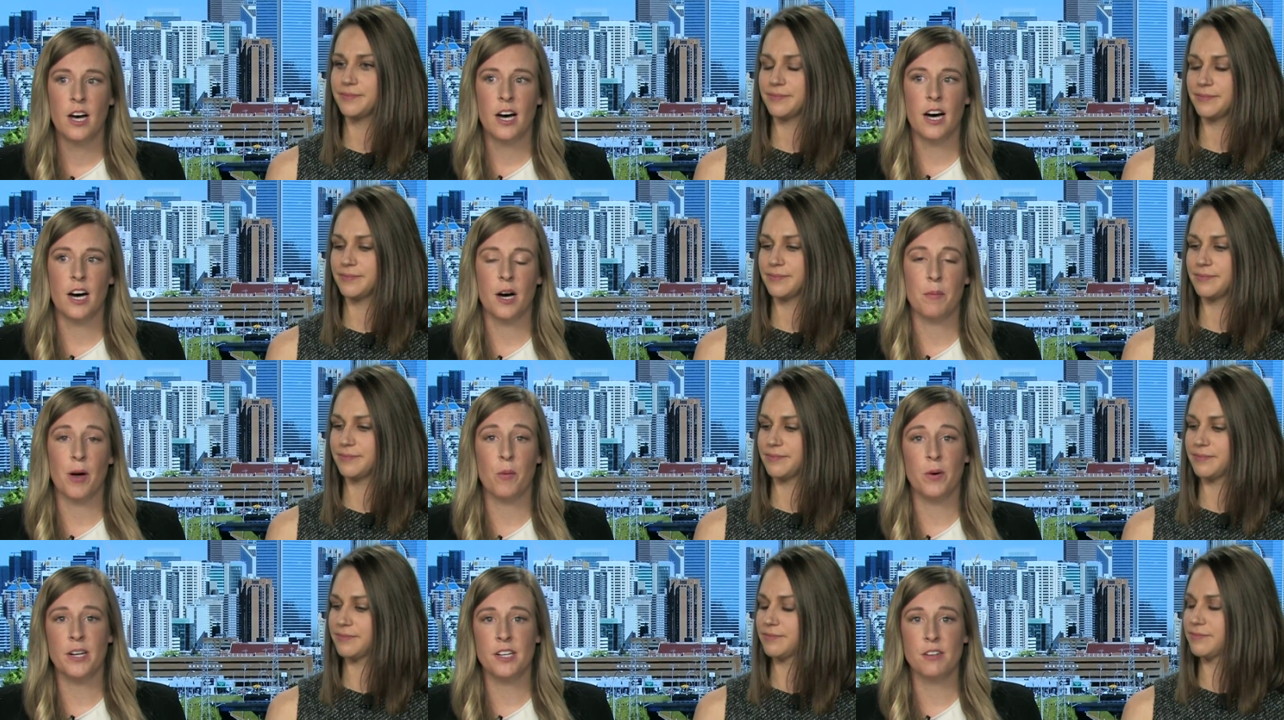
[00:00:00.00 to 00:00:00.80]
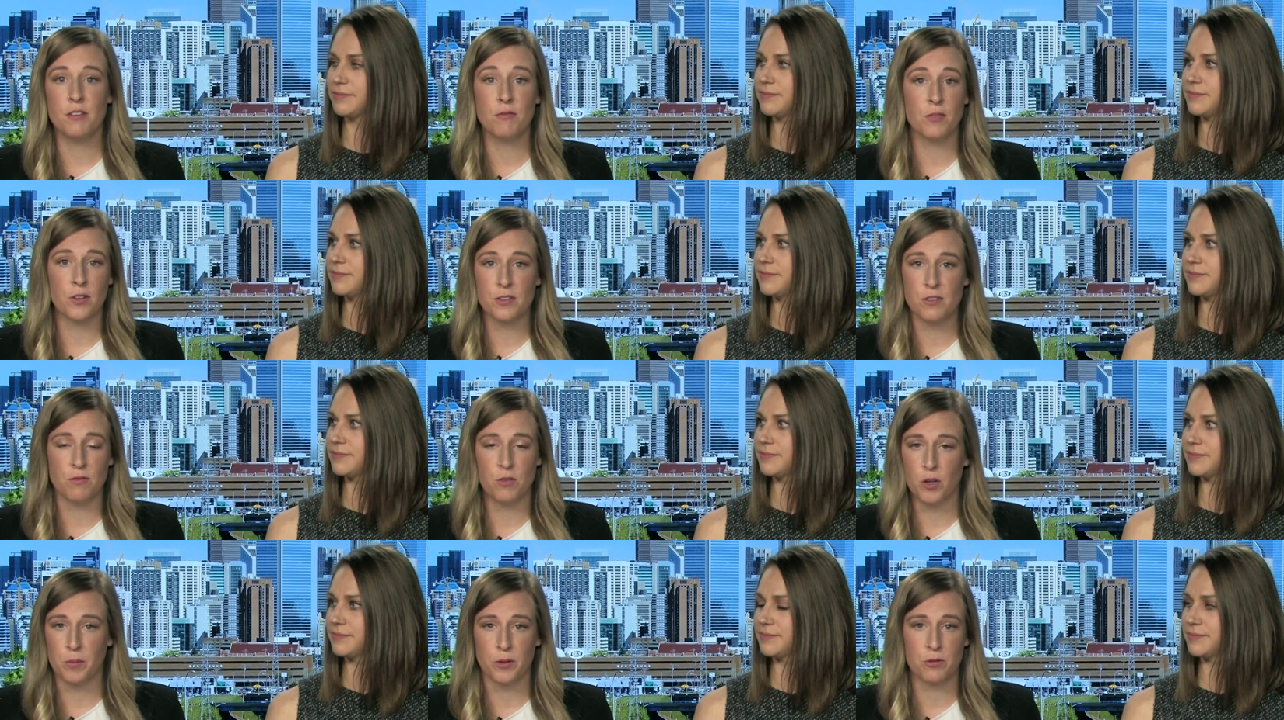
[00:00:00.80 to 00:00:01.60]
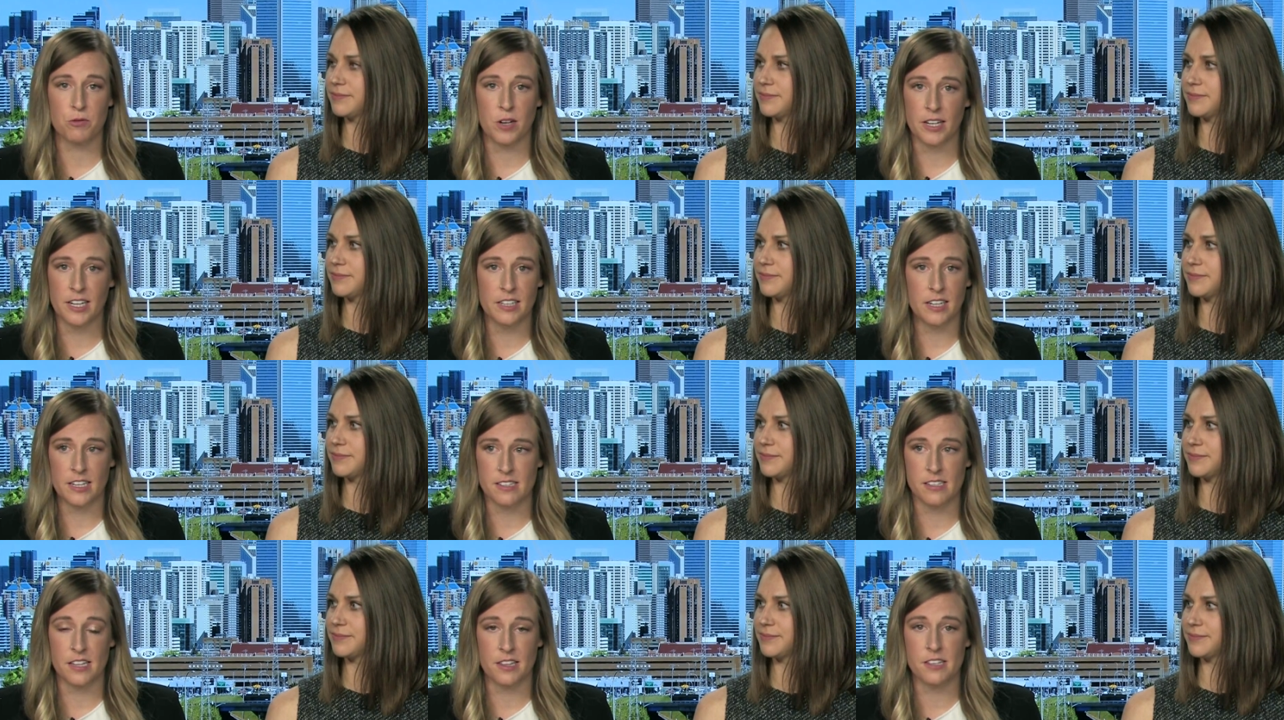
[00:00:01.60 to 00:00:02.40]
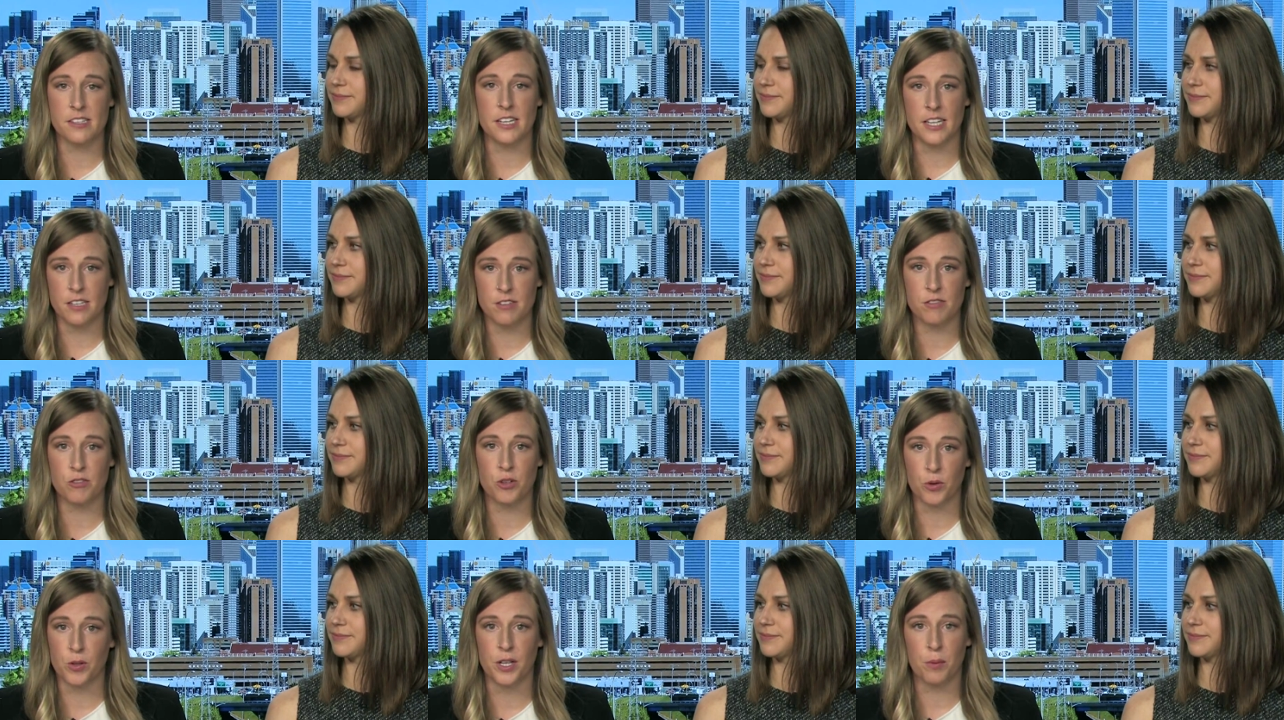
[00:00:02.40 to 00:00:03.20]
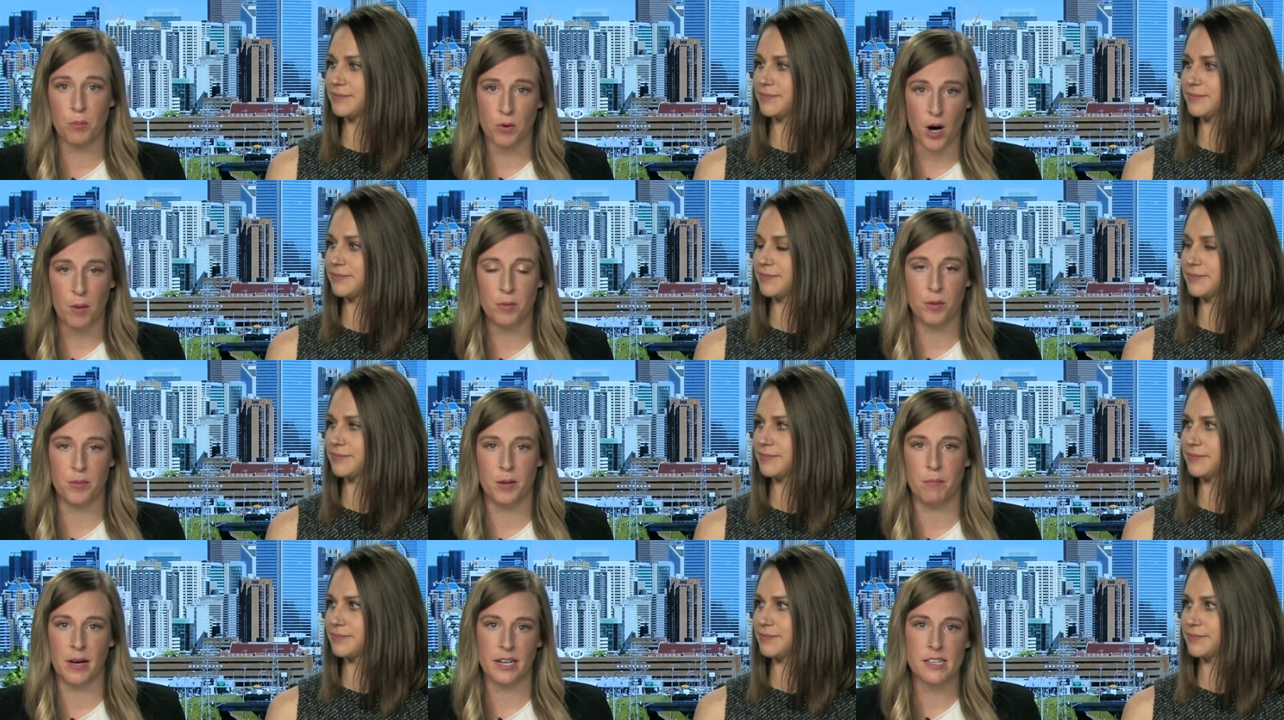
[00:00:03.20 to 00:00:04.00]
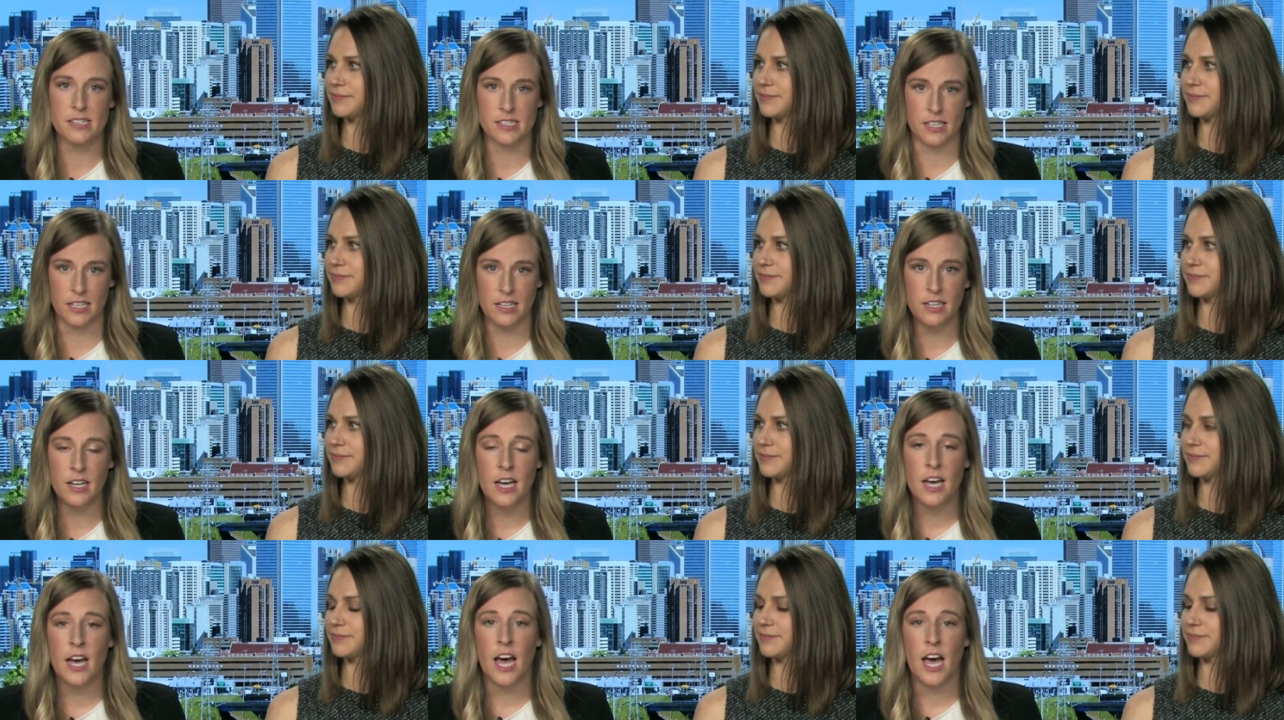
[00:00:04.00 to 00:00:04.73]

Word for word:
Speaker 1: And we need to first and foremost recognize that this is truly a problem in medicine,